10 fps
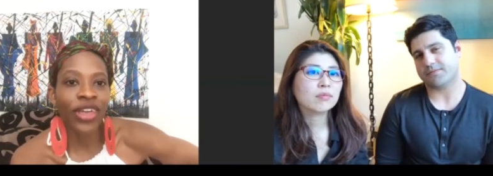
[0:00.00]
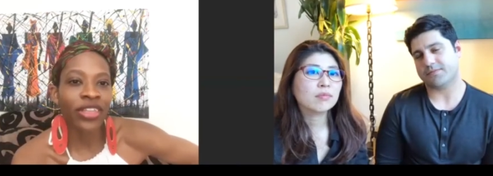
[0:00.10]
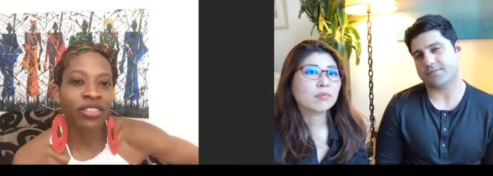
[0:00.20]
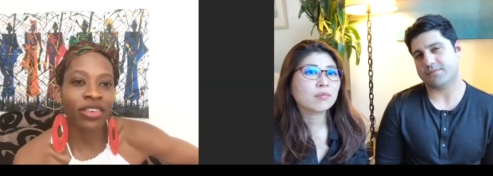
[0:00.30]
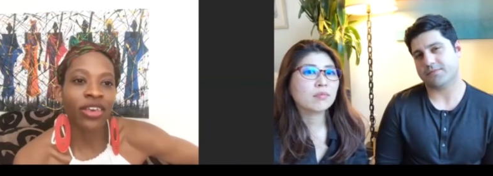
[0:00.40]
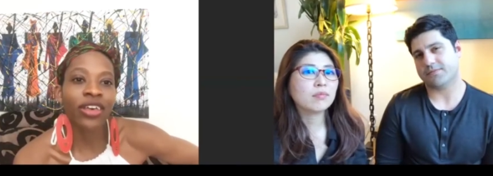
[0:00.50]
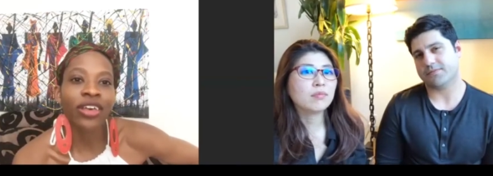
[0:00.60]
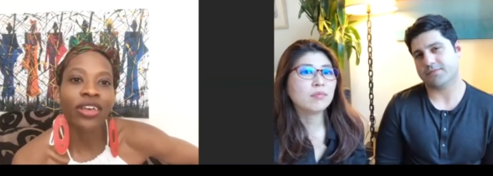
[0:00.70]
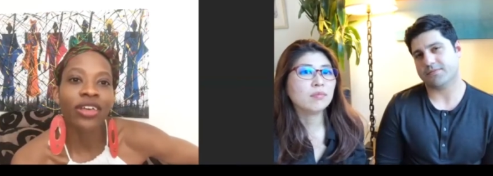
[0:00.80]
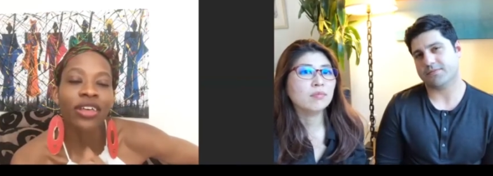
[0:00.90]
Speaker 1: idea,
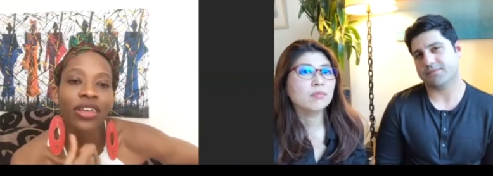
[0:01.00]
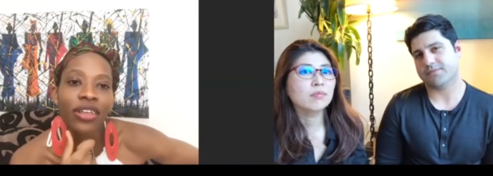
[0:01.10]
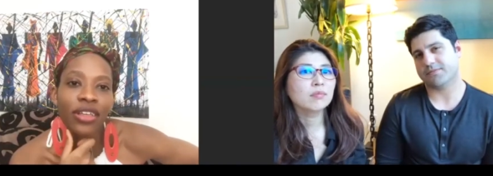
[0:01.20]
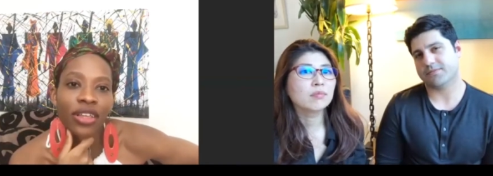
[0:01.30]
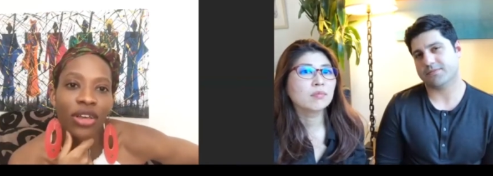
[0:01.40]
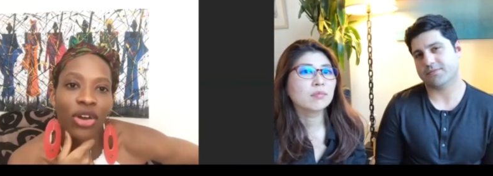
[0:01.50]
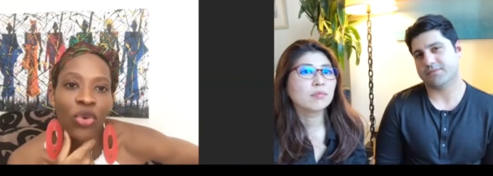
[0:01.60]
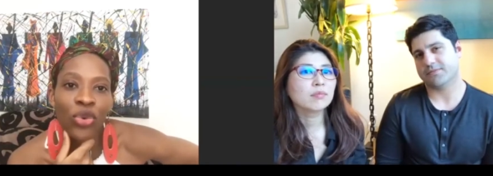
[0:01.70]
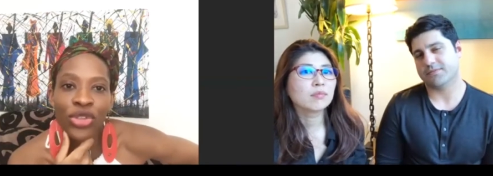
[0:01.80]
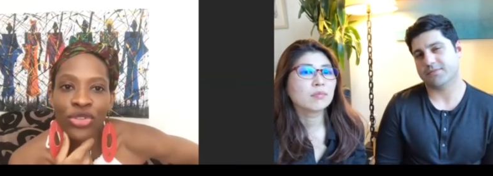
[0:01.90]
or
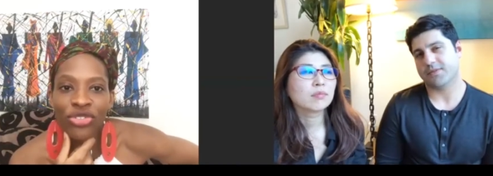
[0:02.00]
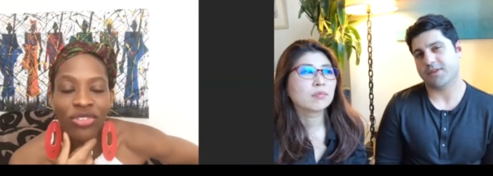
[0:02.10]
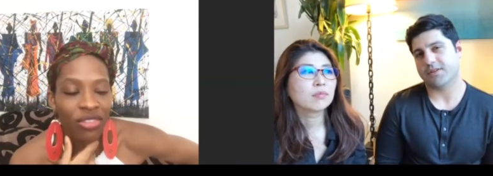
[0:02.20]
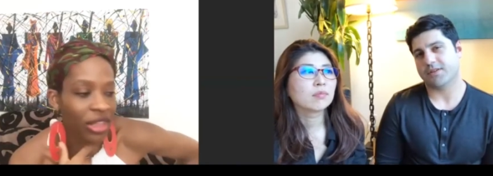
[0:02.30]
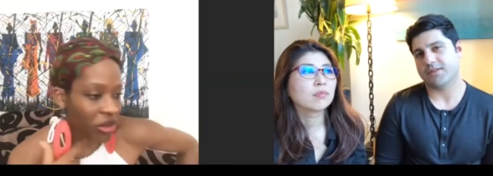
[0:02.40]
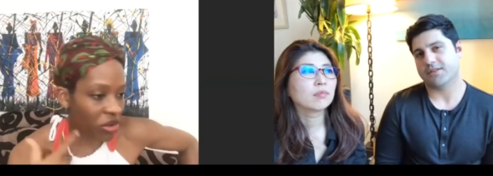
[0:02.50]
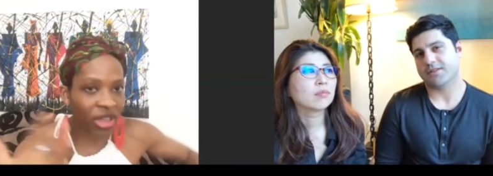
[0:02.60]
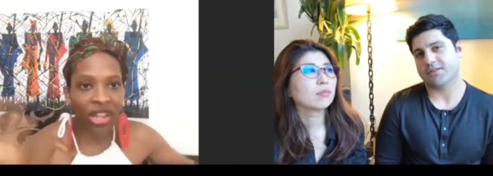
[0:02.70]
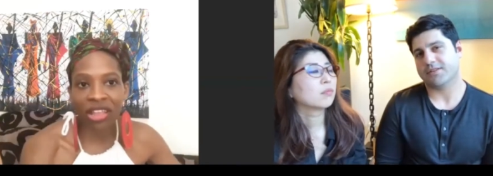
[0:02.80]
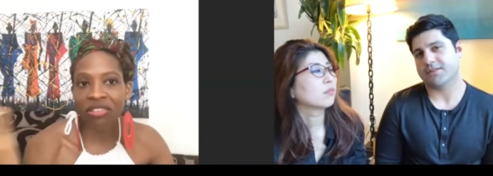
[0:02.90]
were you just like,
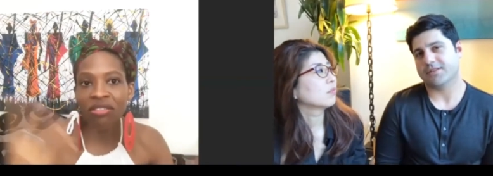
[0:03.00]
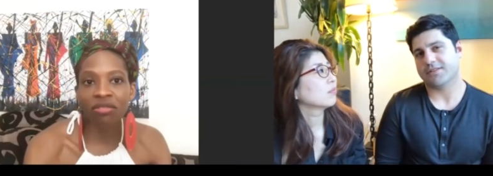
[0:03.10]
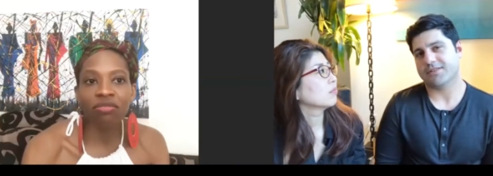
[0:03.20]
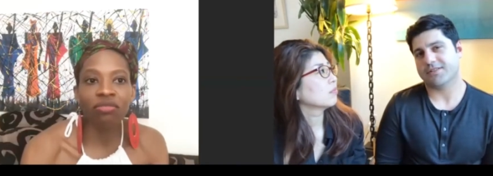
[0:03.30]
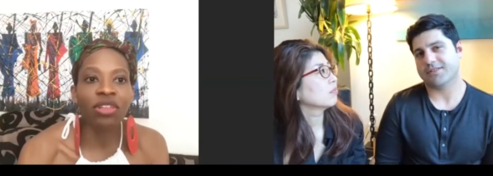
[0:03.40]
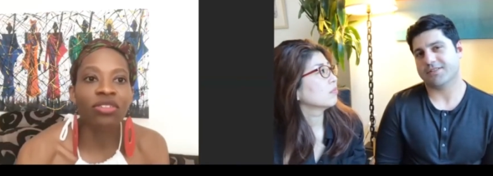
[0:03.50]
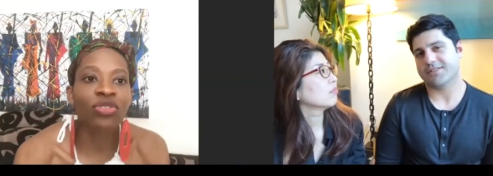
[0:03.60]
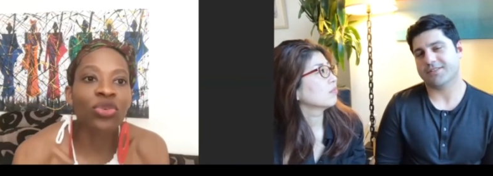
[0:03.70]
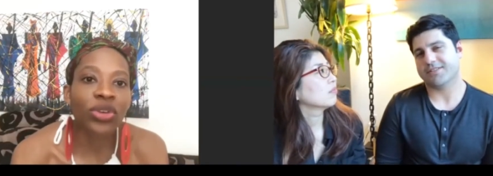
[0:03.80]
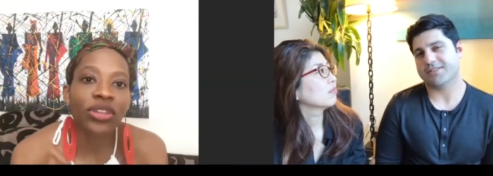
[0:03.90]
okay, let's let's
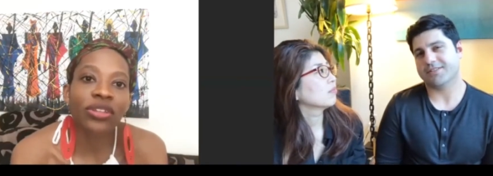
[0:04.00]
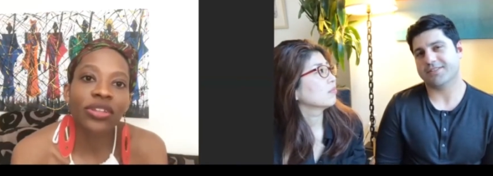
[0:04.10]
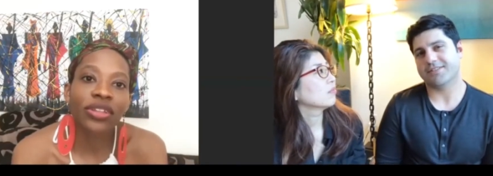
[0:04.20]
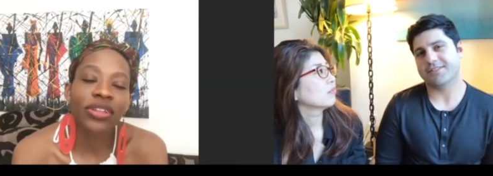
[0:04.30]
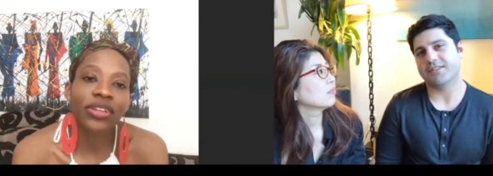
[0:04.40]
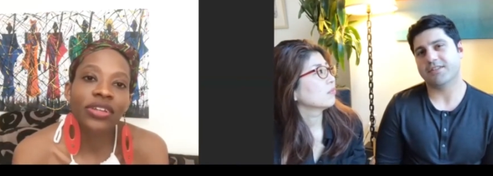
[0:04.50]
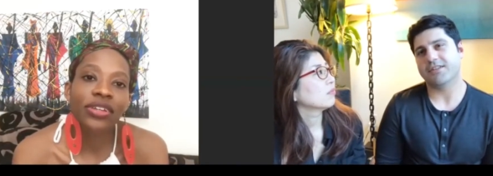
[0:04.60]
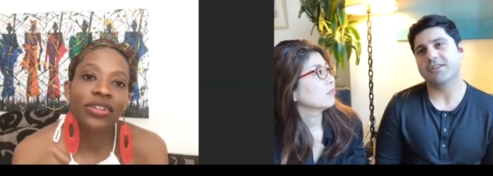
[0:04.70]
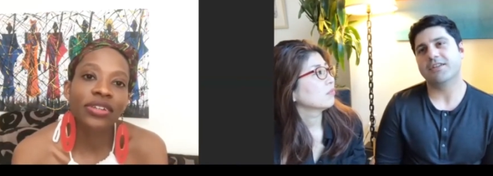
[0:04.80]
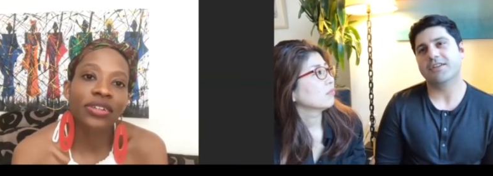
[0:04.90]
do it?
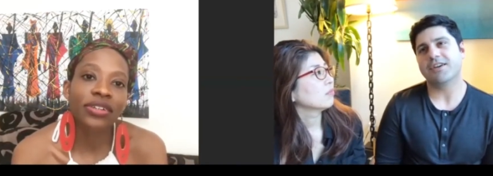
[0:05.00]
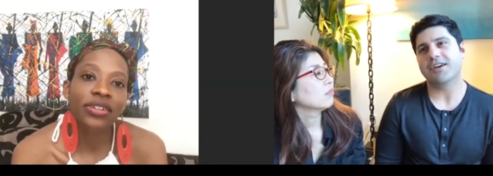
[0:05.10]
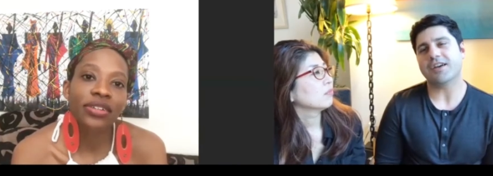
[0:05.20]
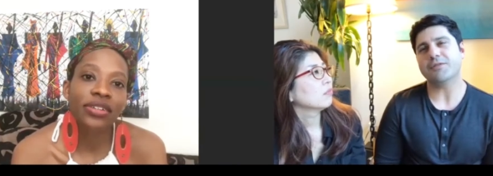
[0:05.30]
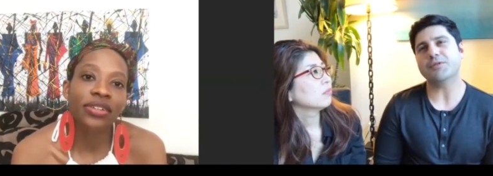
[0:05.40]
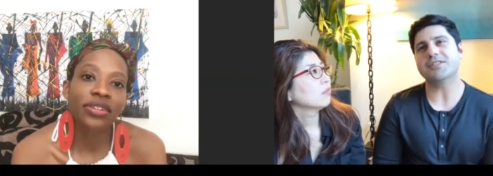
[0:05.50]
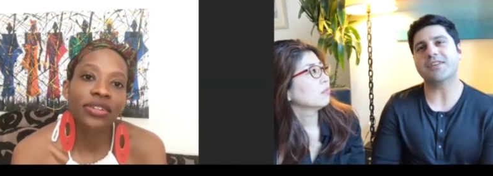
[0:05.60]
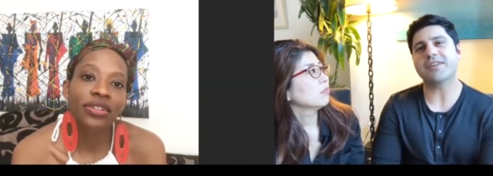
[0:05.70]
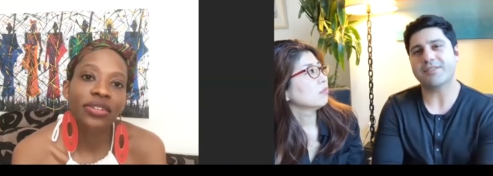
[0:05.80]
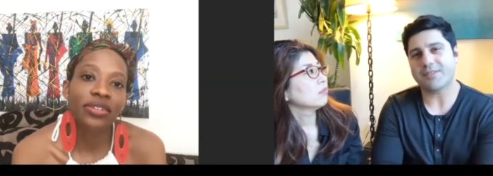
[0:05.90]
Speaker 2: It was
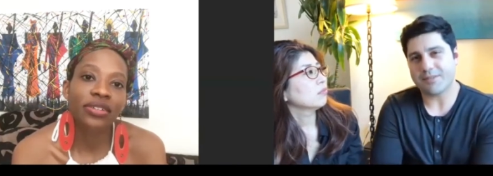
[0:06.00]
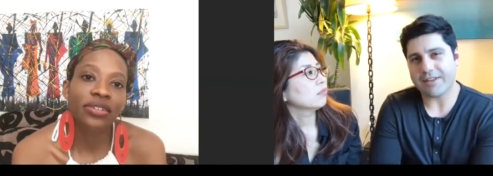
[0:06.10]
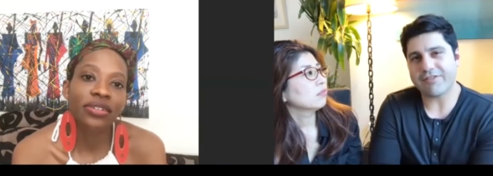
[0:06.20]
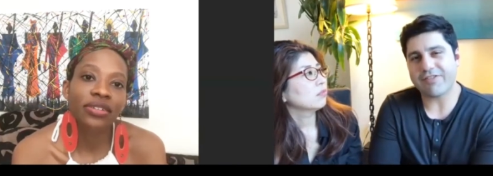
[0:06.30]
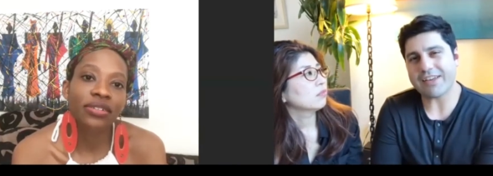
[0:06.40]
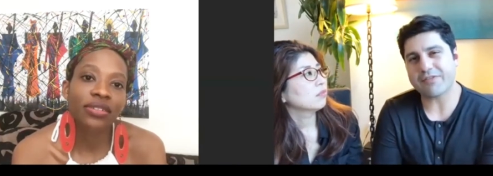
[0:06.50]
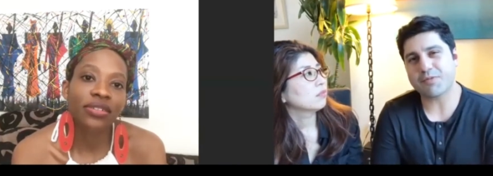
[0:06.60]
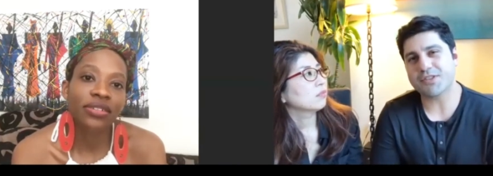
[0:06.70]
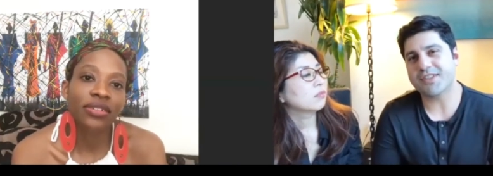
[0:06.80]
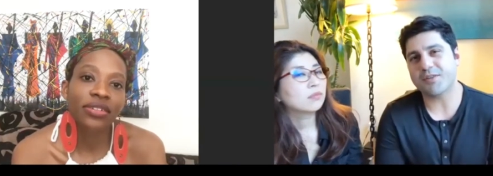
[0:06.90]
like five
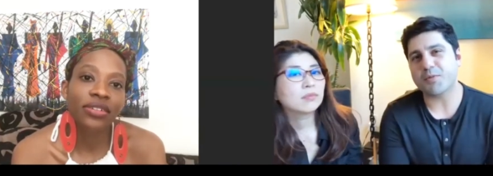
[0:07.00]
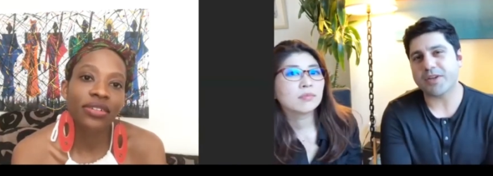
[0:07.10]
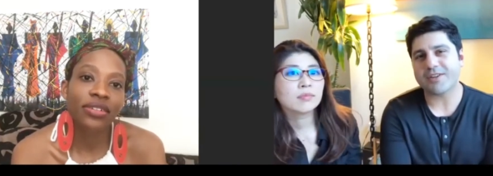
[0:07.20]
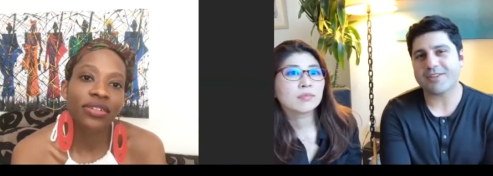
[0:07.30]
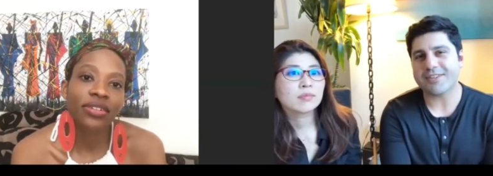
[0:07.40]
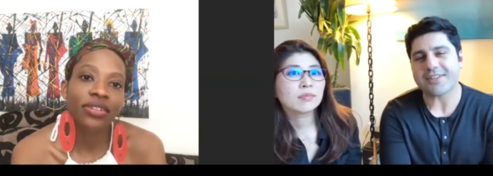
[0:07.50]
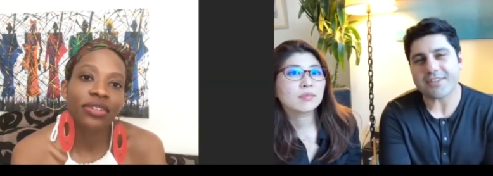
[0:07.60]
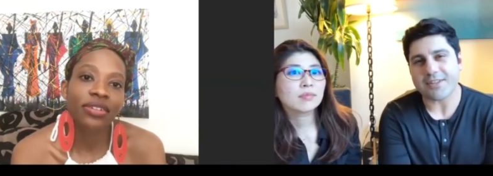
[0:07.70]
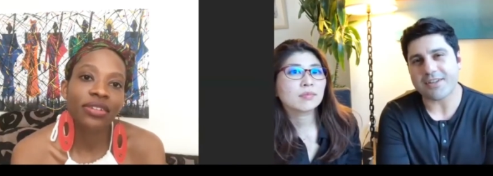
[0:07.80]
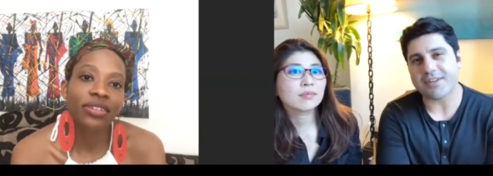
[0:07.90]
percent weird
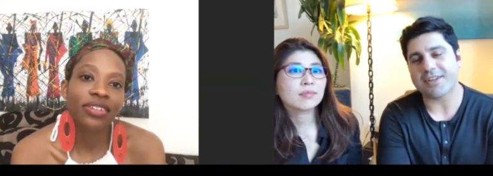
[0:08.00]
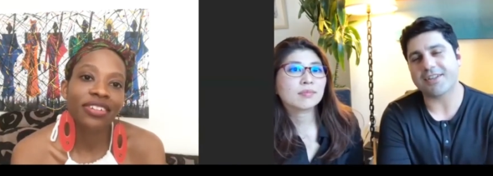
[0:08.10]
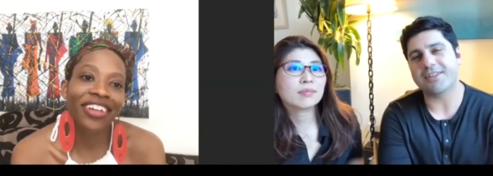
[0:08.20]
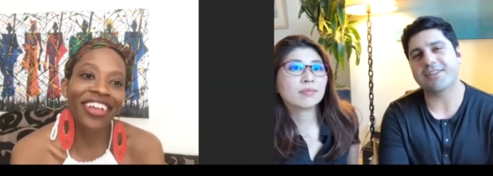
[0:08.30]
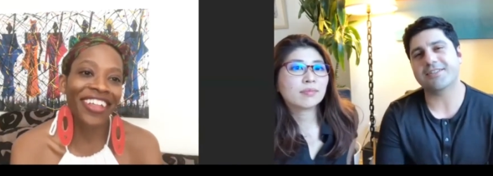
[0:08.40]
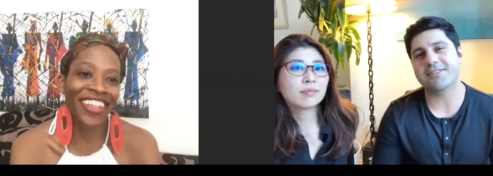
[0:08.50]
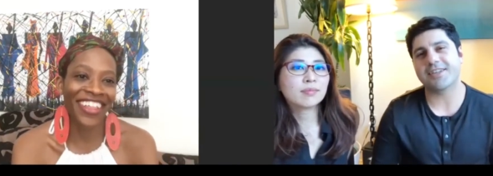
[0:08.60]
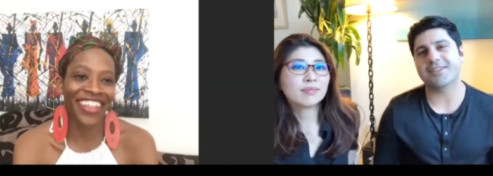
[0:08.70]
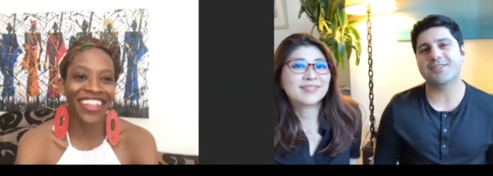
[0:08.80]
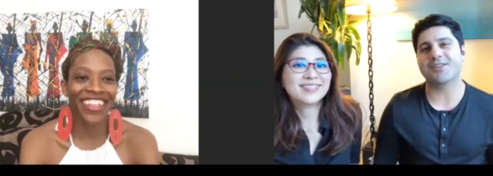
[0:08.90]
uh, in that
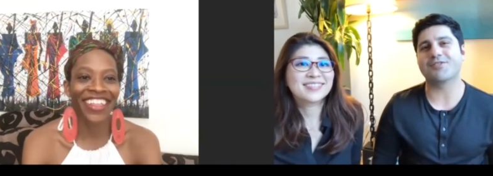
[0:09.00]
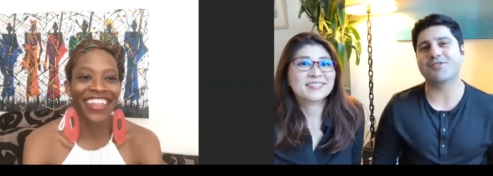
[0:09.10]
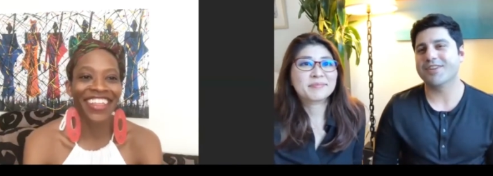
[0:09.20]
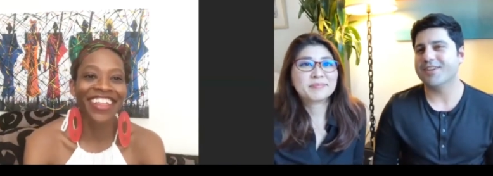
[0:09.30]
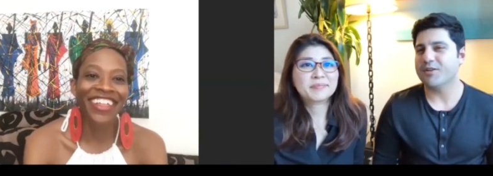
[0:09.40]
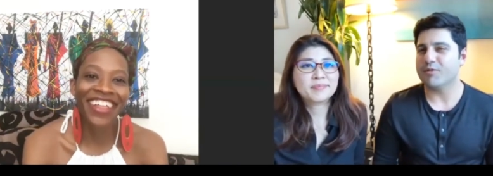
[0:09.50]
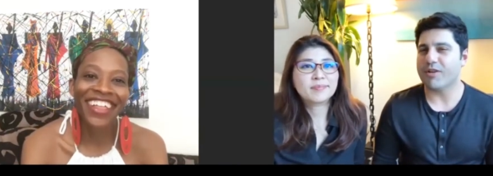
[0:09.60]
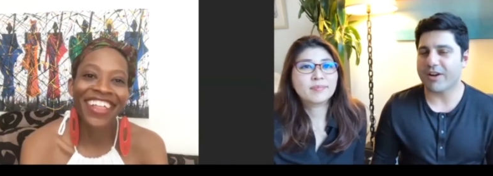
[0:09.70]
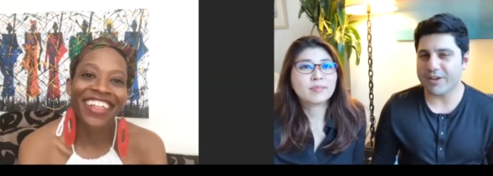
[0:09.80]
sense of why are